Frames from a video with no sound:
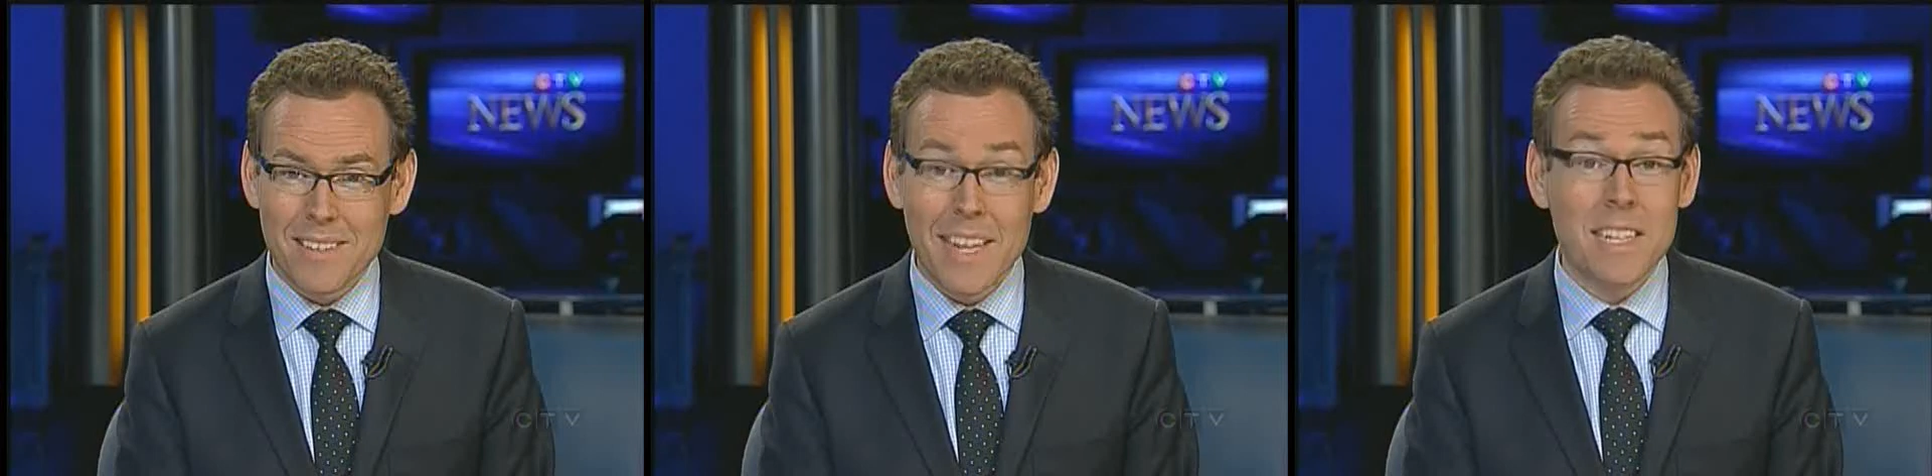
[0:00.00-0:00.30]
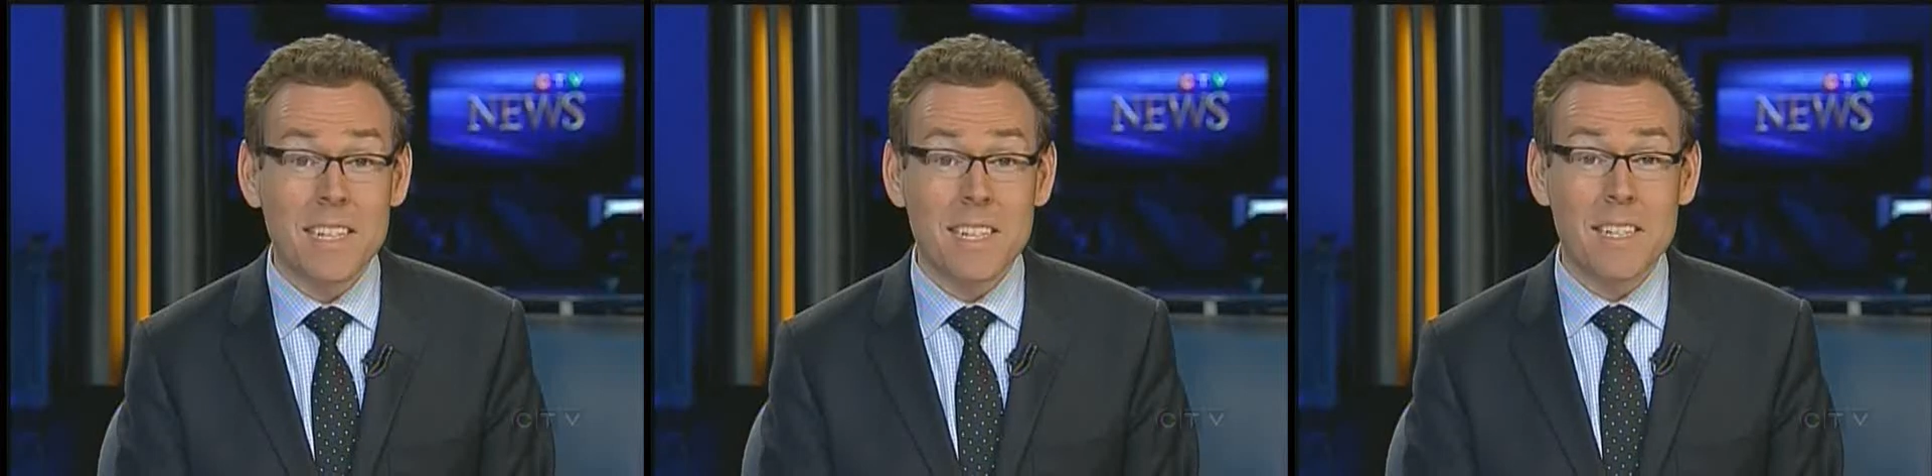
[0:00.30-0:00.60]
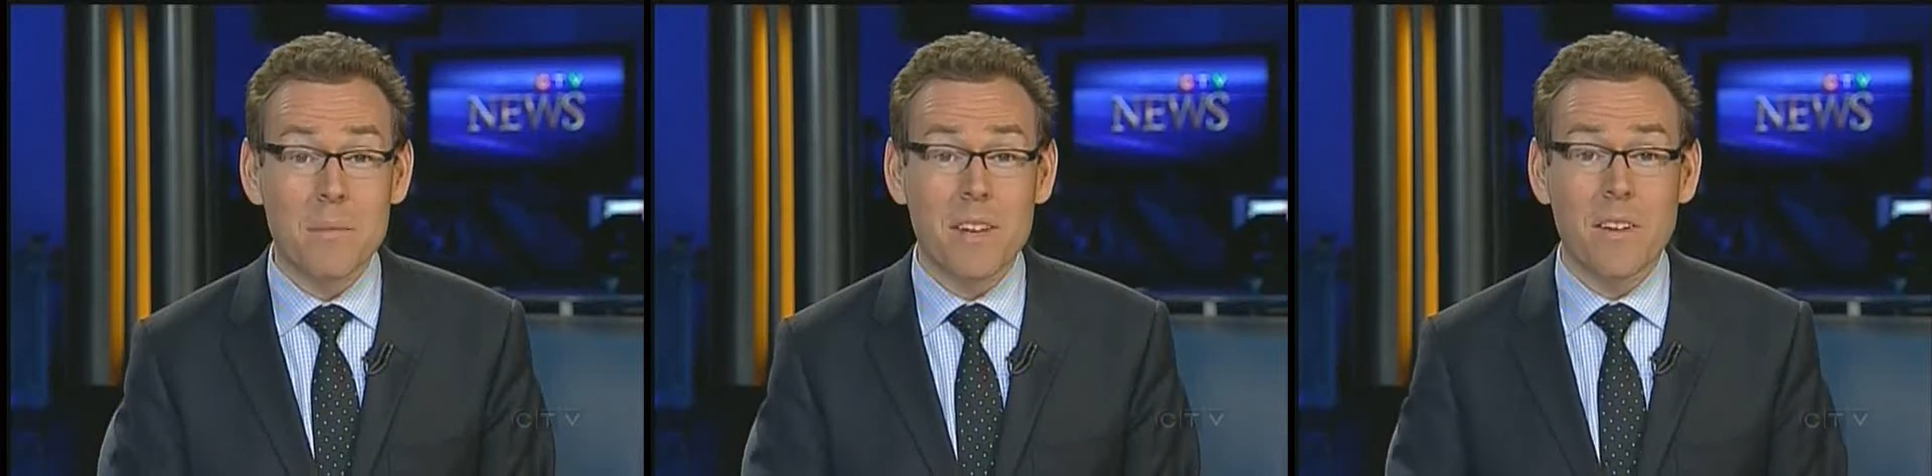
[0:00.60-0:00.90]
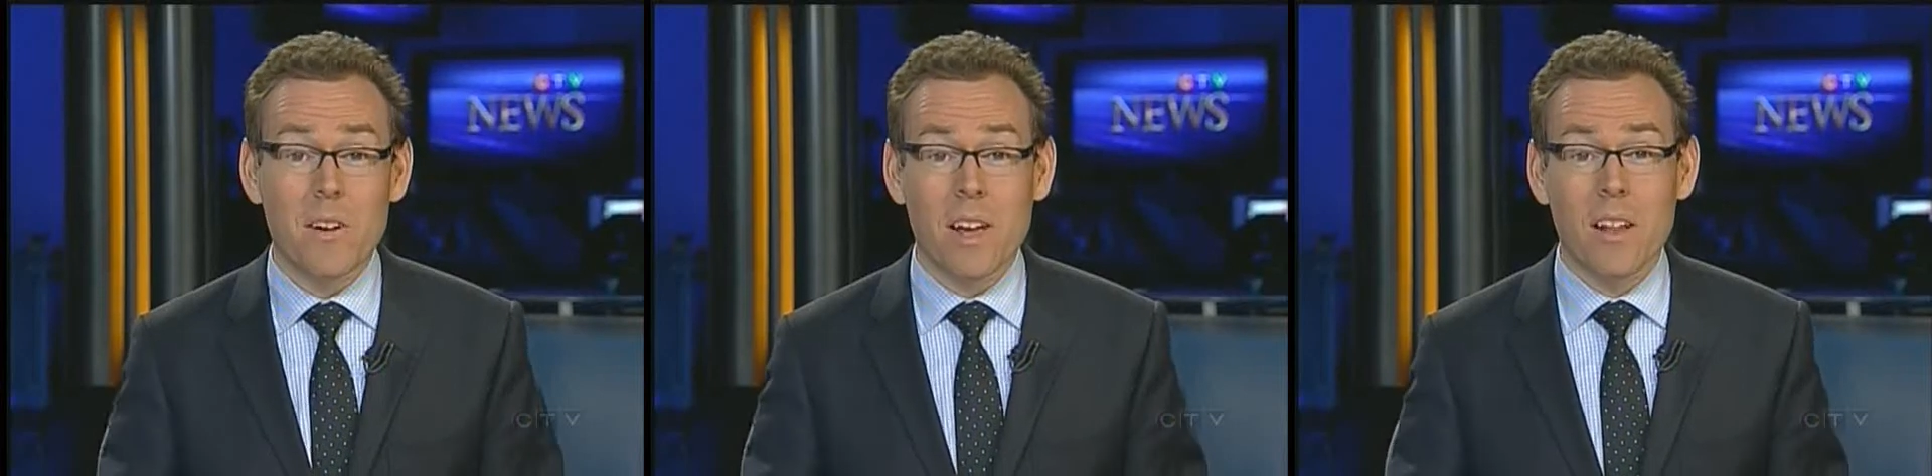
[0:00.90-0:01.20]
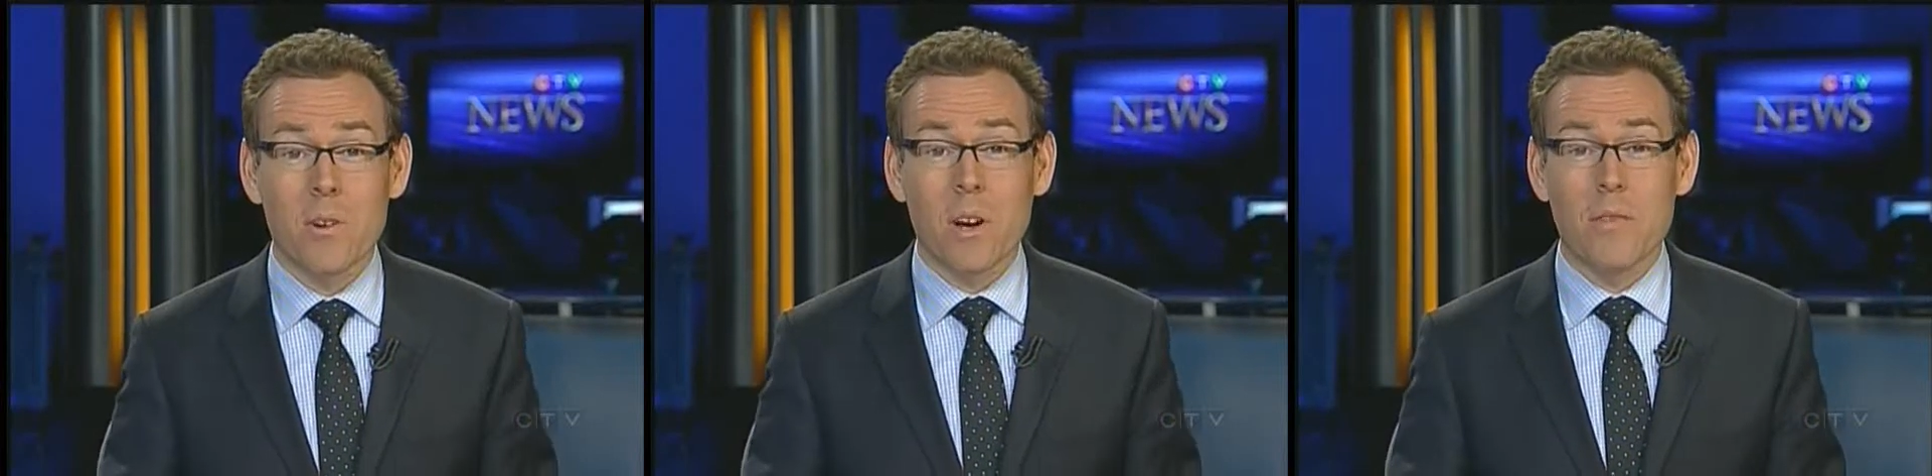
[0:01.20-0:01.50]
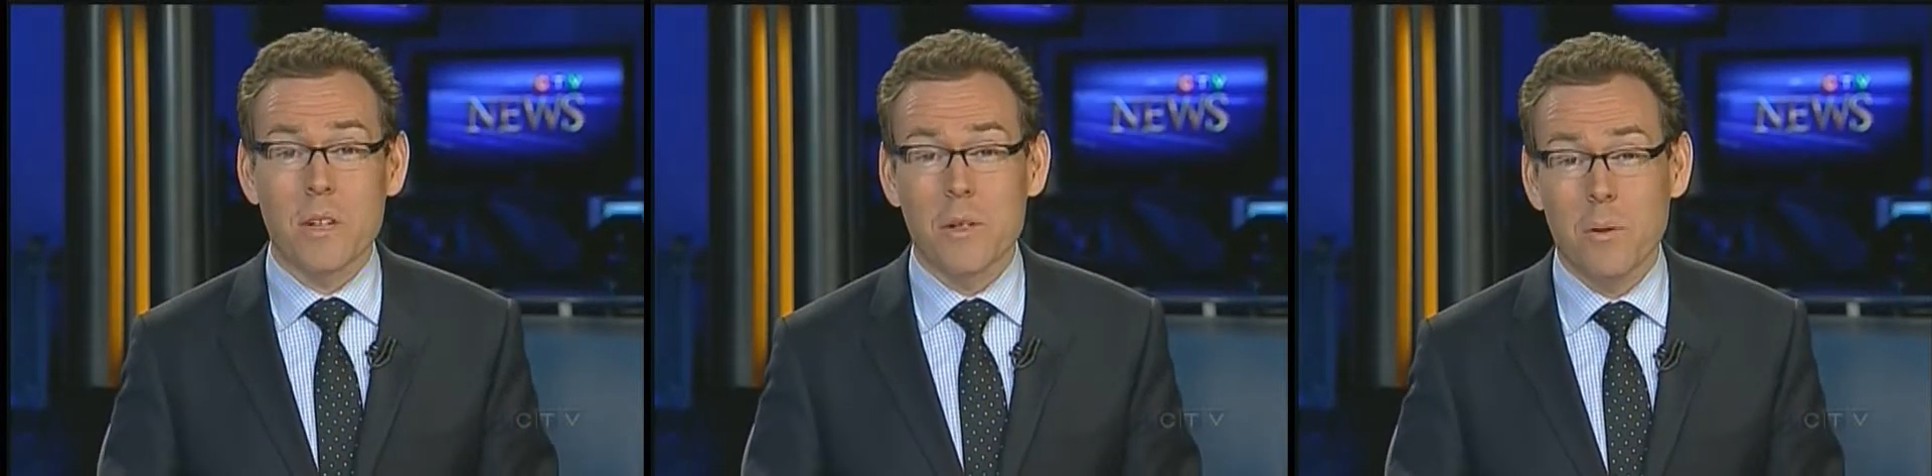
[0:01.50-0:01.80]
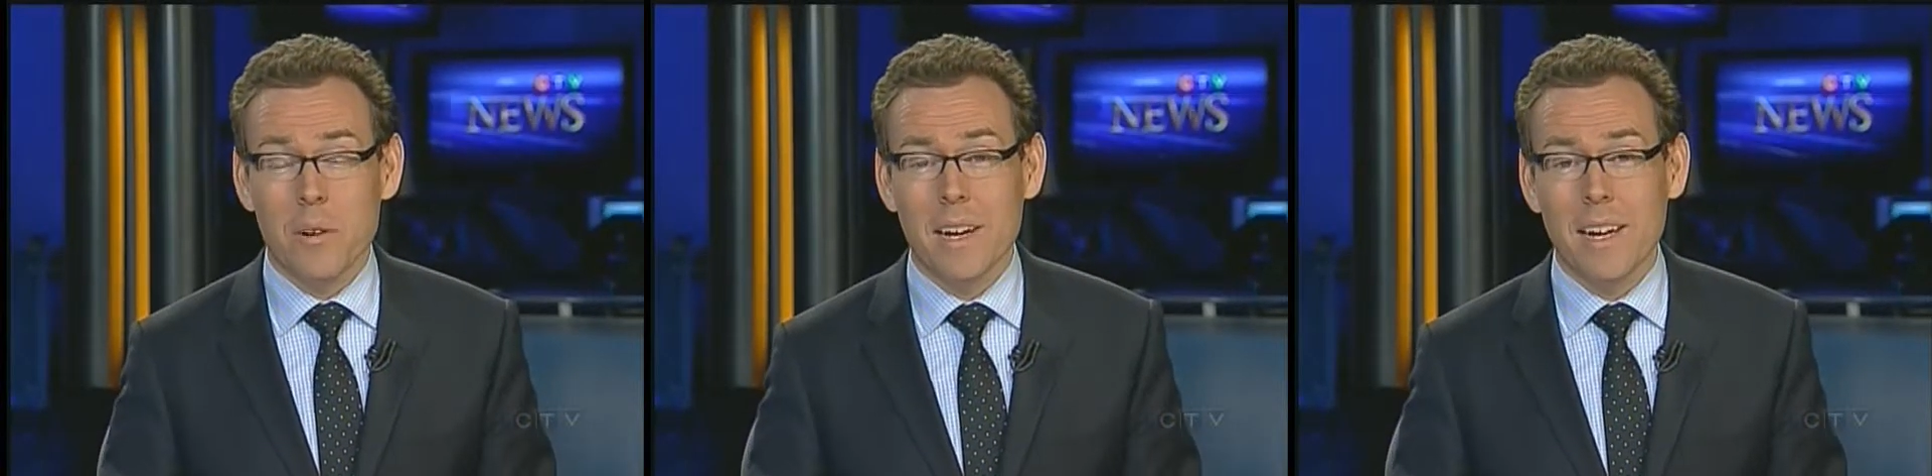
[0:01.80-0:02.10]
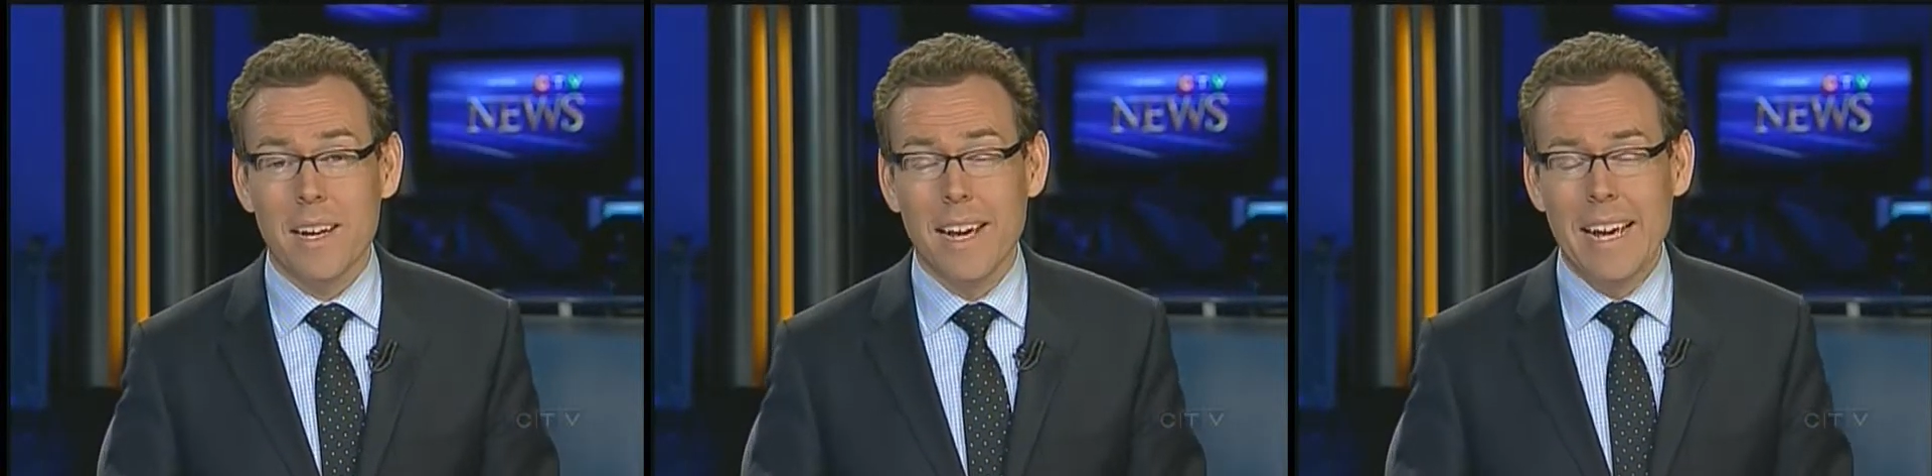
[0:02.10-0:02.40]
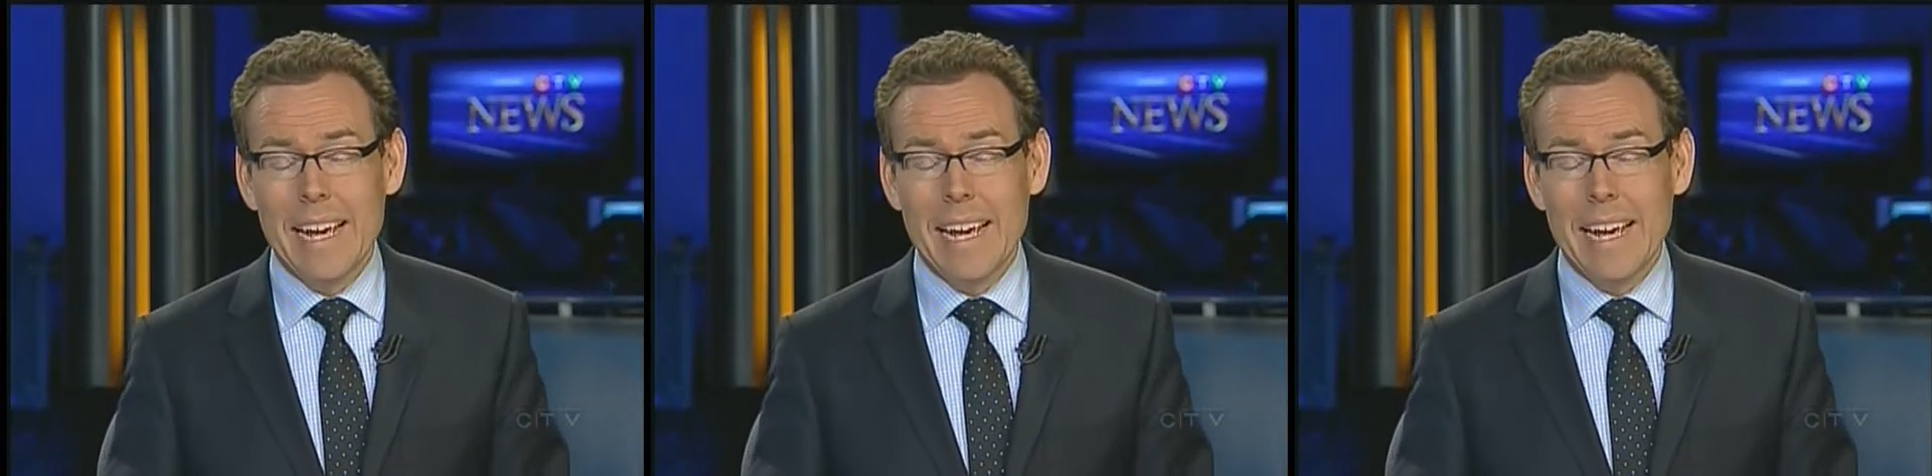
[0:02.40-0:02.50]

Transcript: The latest exhibit at the Art Gallery Greater Victoria